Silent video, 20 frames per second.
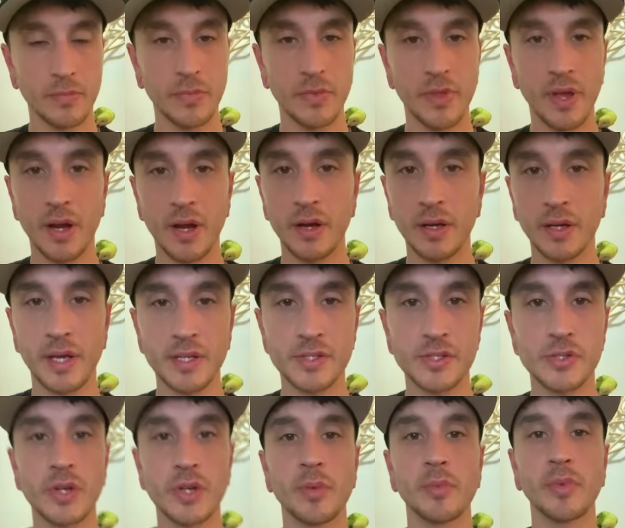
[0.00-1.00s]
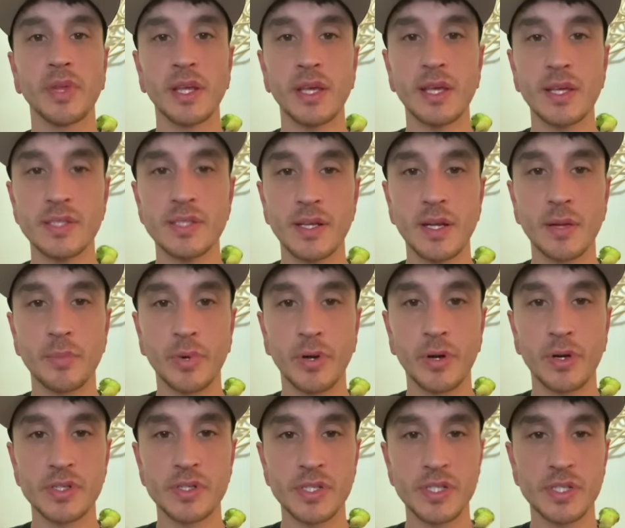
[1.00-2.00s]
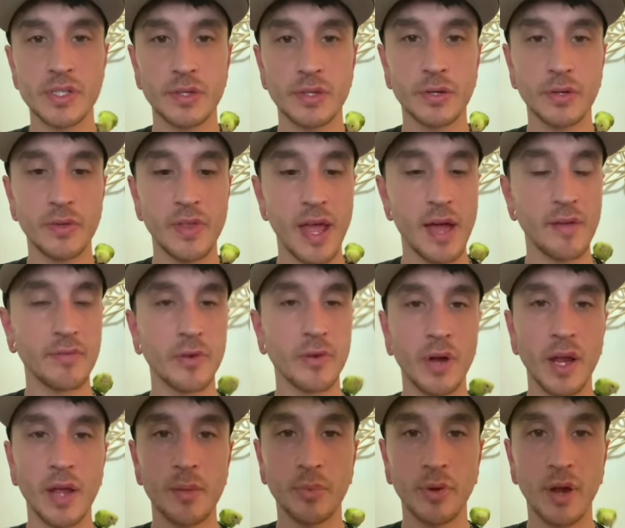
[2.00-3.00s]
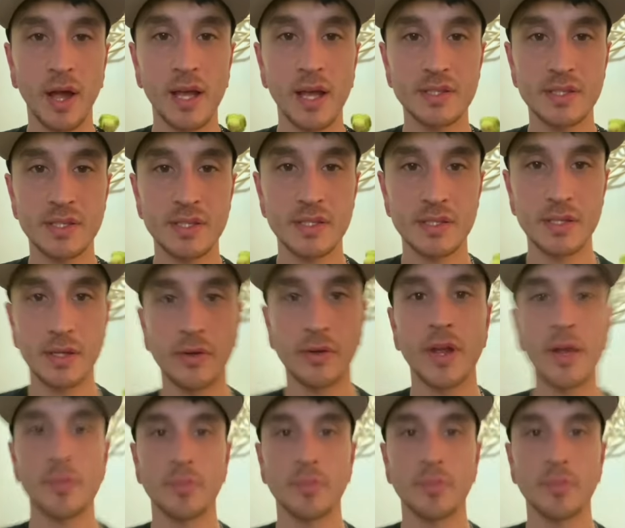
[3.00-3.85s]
They're extremely easy to purchase through. They have great prices and great